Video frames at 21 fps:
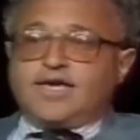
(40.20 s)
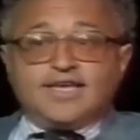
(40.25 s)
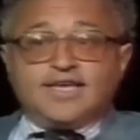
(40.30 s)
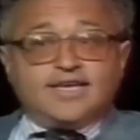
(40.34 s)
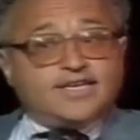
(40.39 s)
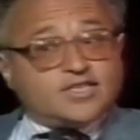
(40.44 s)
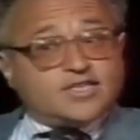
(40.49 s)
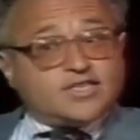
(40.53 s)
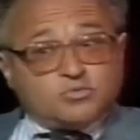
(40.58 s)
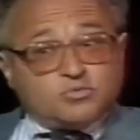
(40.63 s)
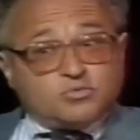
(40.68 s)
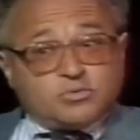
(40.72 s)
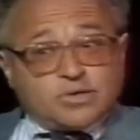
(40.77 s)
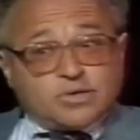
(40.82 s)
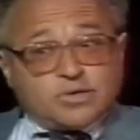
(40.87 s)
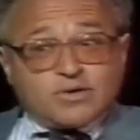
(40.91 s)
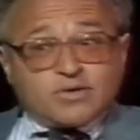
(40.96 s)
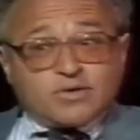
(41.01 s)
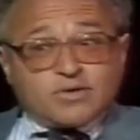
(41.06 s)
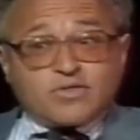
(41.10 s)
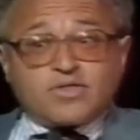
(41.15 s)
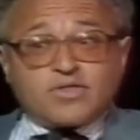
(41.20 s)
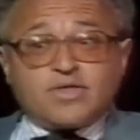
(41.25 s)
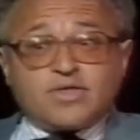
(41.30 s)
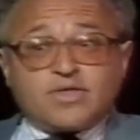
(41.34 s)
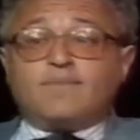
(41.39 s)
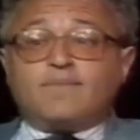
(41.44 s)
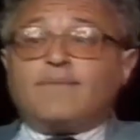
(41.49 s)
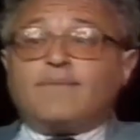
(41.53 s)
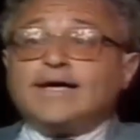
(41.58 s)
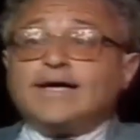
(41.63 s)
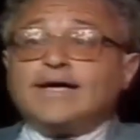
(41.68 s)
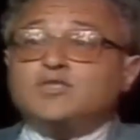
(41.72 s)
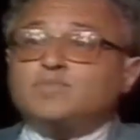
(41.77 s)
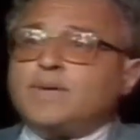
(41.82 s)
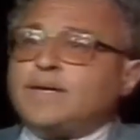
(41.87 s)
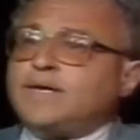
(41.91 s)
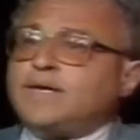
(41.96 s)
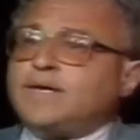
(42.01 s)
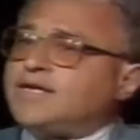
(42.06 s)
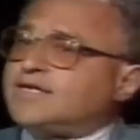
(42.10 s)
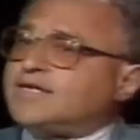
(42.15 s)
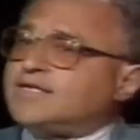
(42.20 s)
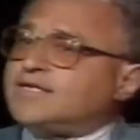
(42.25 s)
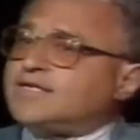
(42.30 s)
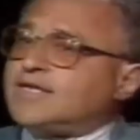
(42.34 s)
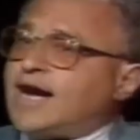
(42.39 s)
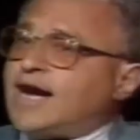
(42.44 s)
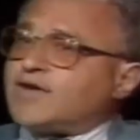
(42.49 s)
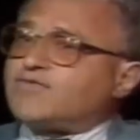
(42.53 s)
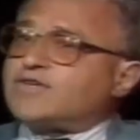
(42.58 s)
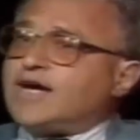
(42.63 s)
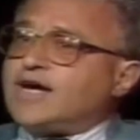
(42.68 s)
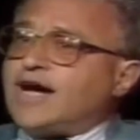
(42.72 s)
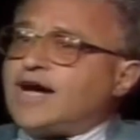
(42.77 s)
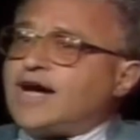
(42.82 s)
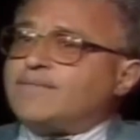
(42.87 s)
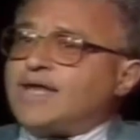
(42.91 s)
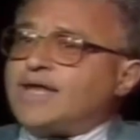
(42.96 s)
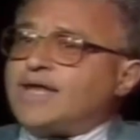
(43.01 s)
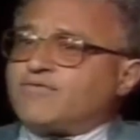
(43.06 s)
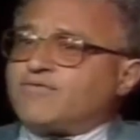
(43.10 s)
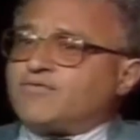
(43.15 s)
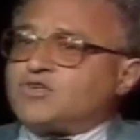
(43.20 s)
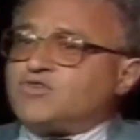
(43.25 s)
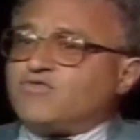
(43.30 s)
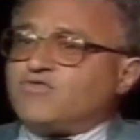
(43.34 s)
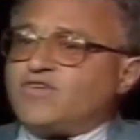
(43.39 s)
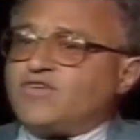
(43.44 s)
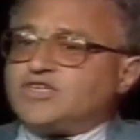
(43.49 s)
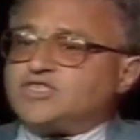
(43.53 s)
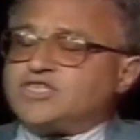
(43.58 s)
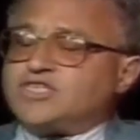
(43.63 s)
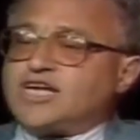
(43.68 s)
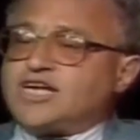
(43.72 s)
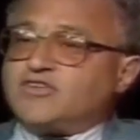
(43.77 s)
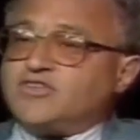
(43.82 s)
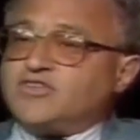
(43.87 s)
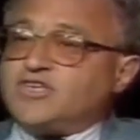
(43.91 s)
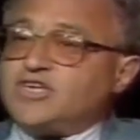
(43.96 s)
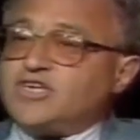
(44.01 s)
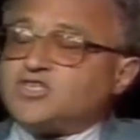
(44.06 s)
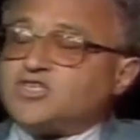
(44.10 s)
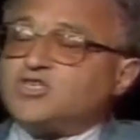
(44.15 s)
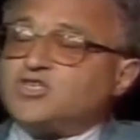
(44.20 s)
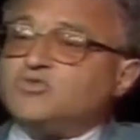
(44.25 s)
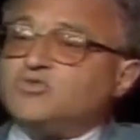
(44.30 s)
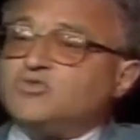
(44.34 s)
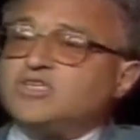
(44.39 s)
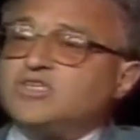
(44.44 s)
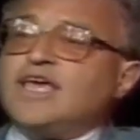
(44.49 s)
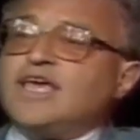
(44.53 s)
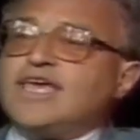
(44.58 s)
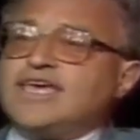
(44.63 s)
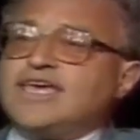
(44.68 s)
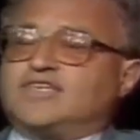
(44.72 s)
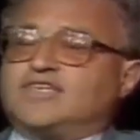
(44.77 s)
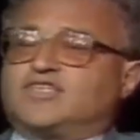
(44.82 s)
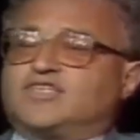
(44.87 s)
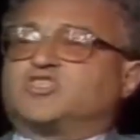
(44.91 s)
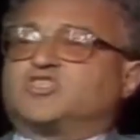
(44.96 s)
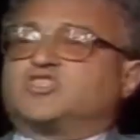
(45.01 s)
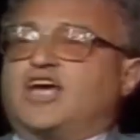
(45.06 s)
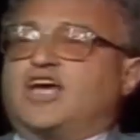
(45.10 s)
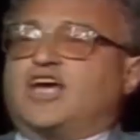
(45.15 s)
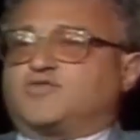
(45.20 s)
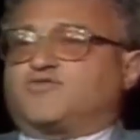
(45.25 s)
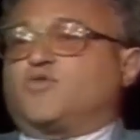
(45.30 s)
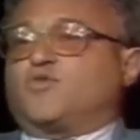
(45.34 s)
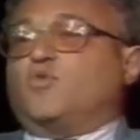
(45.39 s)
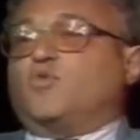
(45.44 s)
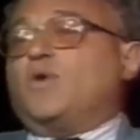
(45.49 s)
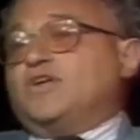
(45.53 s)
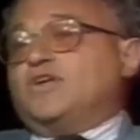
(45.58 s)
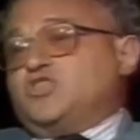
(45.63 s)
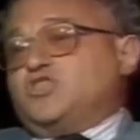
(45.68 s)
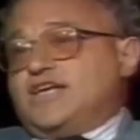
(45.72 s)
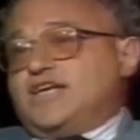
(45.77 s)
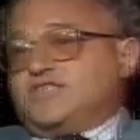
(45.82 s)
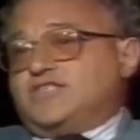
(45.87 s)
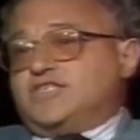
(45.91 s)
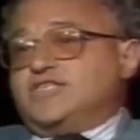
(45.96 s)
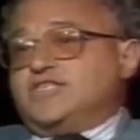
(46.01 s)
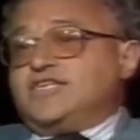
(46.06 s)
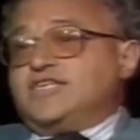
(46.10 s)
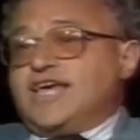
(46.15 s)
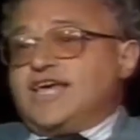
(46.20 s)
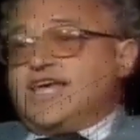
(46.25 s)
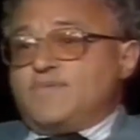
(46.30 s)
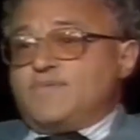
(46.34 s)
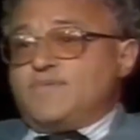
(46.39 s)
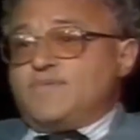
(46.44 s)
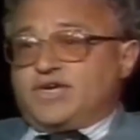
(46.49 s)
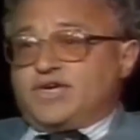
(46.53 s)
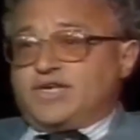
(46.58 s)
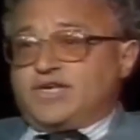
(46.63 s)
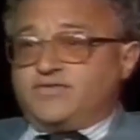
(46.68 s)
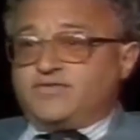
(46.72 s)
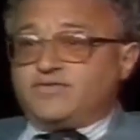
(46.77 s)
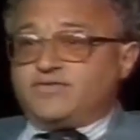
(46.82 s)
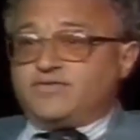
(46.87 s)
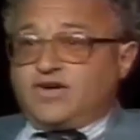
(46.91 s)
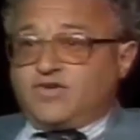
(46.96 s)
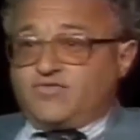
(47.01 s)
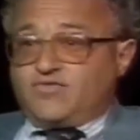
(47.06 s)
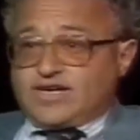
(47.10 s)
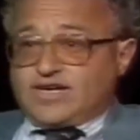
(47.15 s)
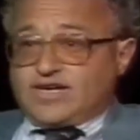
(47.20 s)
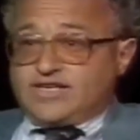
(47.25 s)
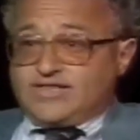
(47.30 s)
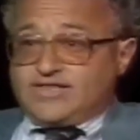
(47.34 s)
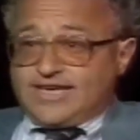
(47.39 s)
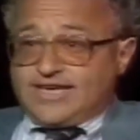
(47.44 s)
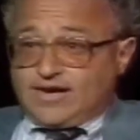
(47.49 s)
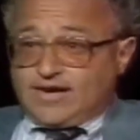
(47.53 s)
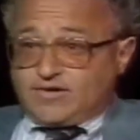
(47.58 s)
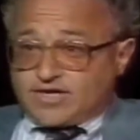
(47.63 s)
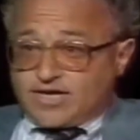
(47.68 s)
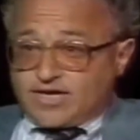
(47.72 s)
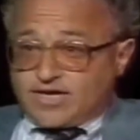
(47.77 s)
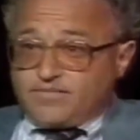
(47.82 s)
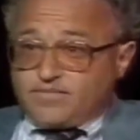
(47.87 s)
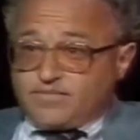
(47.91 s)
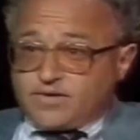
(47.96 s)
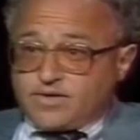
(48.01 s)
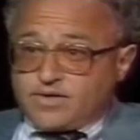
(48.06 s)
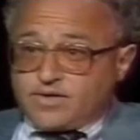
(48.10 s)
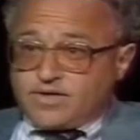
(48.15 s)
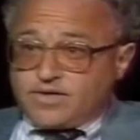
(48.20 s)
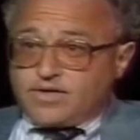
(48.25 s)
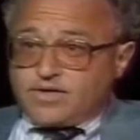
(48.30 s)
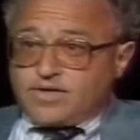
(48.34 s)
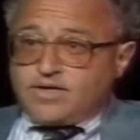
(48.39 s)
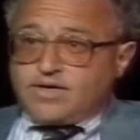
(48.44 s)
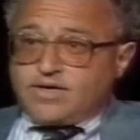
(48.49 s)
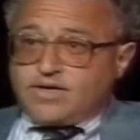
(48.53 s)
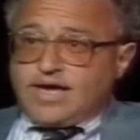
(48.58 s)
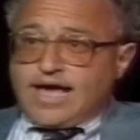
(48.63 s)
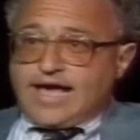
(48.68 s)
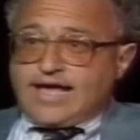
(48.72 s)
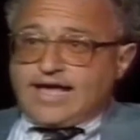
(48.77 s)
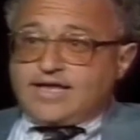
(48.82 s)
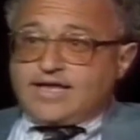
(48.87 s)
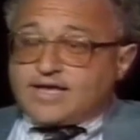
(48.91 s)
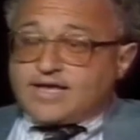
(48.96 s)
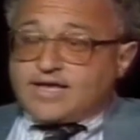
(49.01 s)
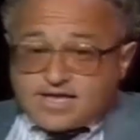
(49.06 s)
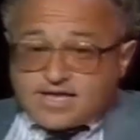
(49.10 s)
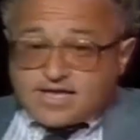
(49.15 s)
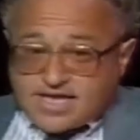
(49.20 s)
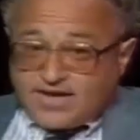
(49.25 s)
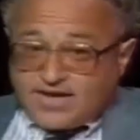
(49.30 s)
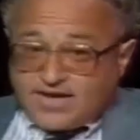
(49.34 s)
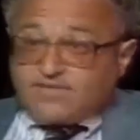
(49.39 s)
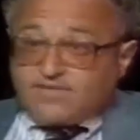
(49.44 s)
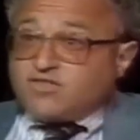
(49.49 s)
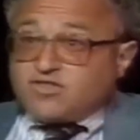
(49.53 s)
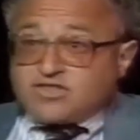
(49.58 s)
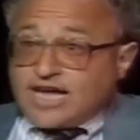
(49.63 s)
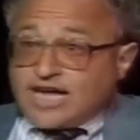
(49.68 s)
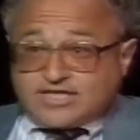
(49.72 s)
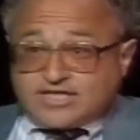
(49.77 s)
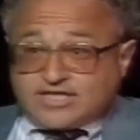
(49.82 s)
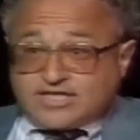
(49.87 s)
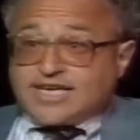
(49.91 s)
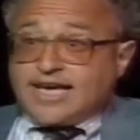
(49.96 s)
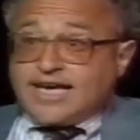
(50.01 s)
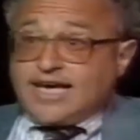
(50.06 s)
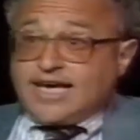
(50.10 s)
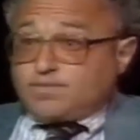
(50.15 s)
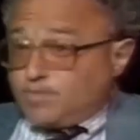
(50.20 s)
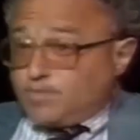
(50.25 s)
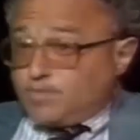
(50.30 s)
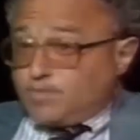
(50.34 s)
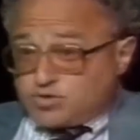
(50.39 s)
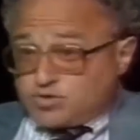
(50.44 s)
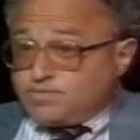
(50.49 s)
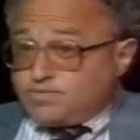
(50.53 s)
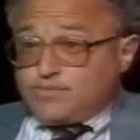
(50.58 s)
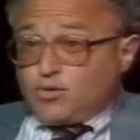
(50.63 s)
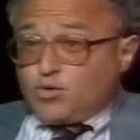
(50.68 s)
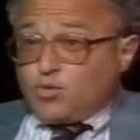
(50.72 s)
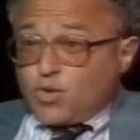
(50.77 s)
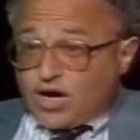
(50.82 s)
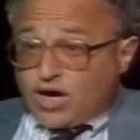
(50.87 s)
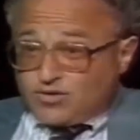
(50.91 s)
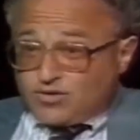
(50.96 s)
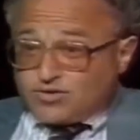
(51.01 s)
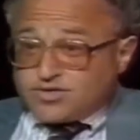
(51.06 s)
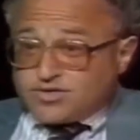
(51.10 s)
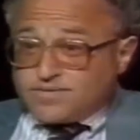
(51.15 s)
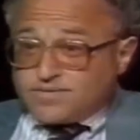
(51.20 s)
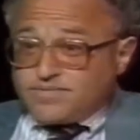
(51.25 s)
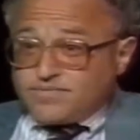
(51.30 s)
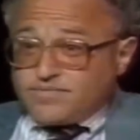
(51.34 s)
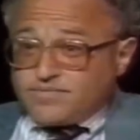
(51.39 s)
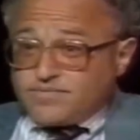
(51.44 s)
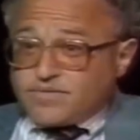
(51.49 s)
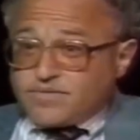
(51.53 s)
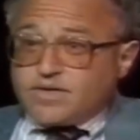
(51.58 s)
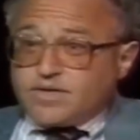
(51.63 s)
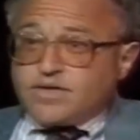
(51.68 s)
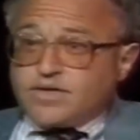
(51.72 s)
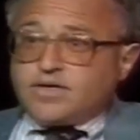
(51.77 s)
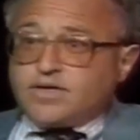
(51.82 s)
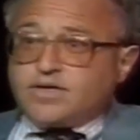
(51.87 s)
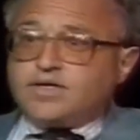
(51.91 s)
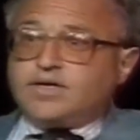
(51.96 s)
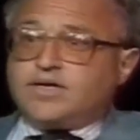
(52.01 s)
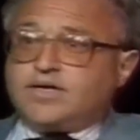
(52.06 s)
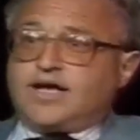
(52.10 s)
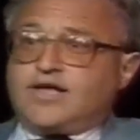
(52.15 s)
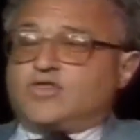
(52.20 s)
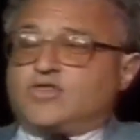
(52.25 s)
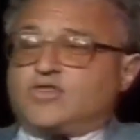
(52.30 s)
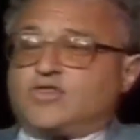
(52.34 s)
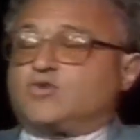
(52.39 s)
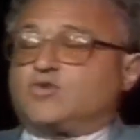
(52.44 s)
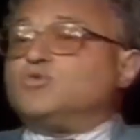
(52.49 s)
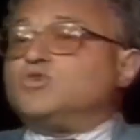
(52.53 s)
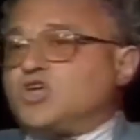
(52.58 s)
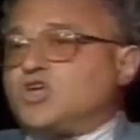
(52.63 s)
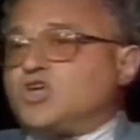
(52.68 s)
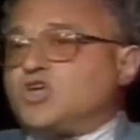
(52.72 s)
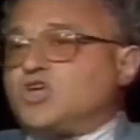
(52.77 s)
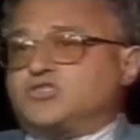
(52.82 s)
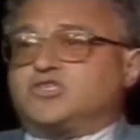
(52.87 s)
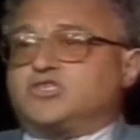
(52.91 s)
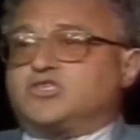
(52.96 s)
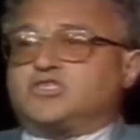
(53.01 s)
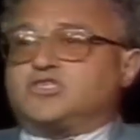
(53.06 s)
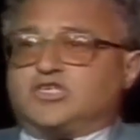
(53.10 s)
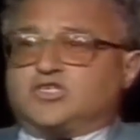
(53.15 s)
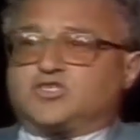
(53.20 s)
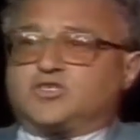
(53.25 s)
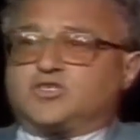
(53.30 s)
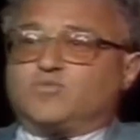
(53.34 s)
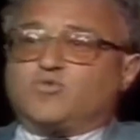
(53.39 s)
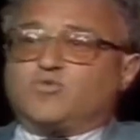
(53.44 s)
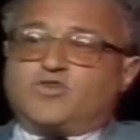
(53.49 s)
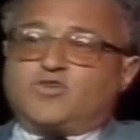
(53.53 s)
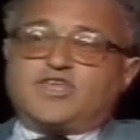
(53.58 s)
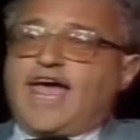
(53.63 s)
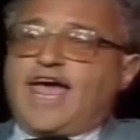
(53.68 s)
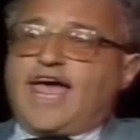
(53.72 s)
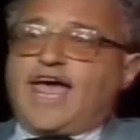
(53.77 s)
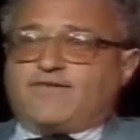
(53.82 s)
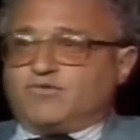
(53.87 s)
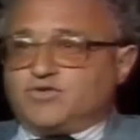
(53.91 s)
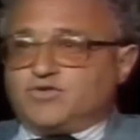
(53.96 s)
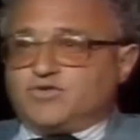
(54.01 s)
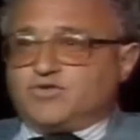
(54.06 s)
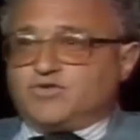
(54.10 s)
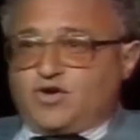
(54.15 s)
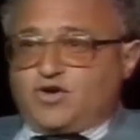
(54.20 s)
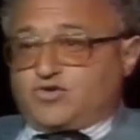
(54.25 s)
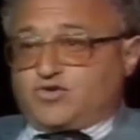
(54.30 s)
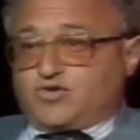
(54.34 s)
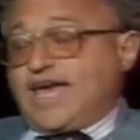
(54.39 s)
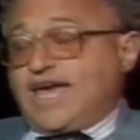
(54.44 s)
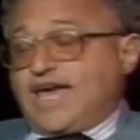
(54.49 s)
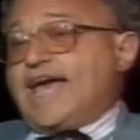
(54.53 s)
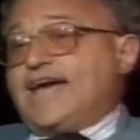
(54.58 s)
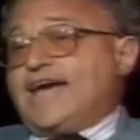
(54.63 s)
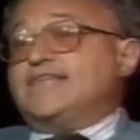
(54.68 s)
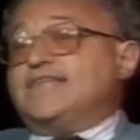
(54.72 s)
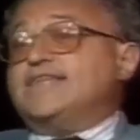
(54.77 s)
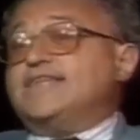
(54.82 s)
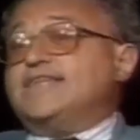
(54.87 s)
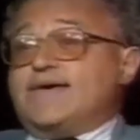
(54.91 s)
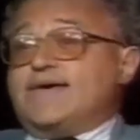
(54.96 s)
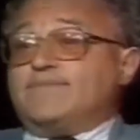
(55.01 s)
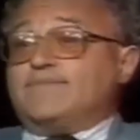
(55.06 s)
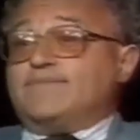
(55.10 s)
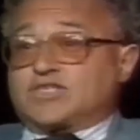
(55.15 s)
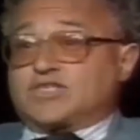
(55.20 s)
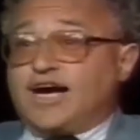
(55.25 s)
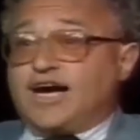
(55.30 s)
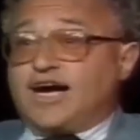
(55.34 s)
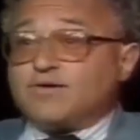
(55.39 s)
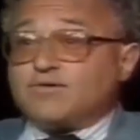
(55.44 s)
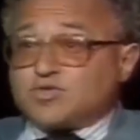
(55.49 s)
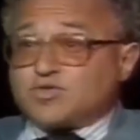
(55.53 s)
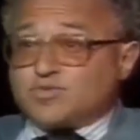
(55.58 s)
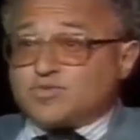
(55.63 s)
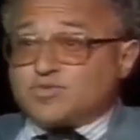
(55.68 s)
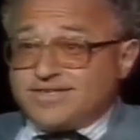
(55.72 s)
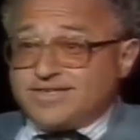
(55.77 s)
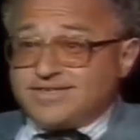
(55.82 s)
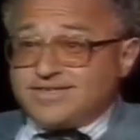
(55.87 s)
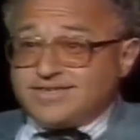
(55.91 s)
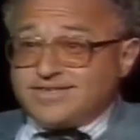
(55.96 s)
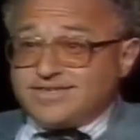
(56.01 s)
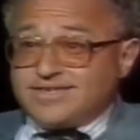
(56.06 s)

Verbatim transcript: It isn't worth my spending a lot of time and effort investigating the issues in exchange for one chance in 10 million of affecting the outcome. Given that that's the case, most people won't. Uh, and the result is a system where the average voter can't name his congressman